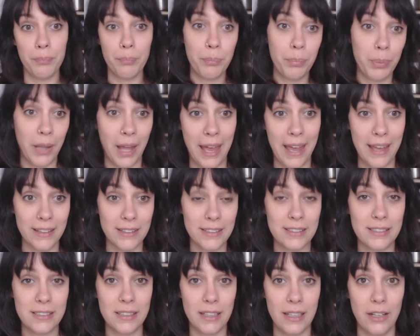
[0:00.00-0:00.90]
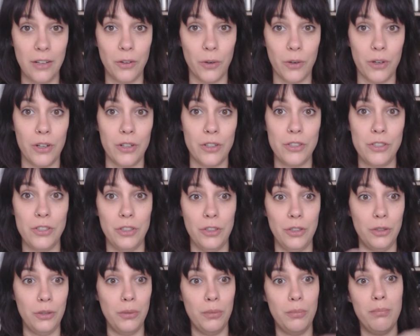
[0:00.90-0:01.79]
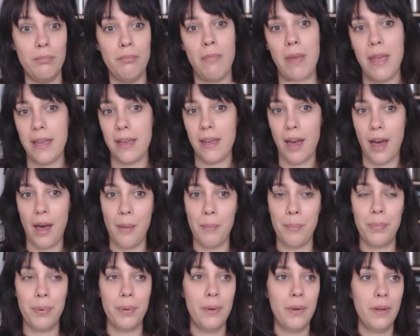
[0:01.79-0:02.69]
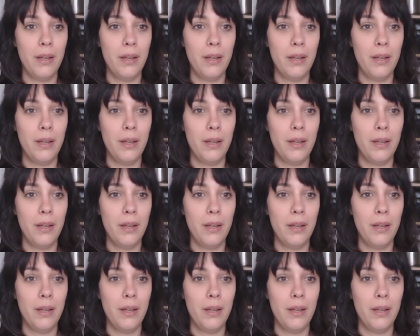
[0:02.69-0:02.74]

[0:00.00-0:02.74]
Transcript: plants in order to make up